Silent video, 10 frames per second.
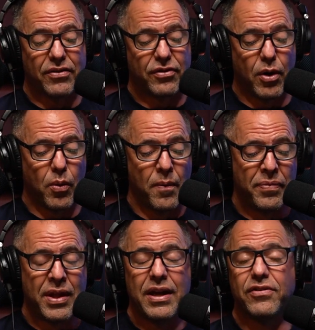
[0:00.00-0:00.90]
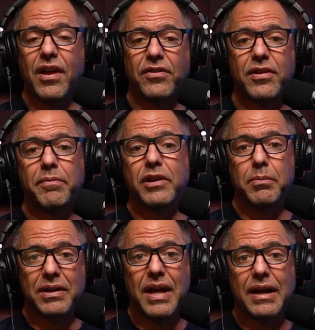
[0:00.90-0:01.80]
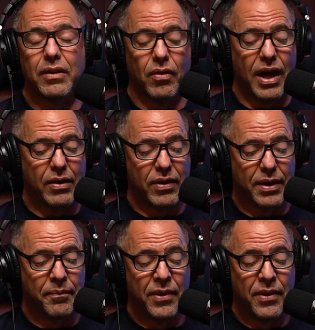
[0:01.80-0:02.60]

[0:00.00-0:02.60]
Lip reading: So it's not something to be taken lightly.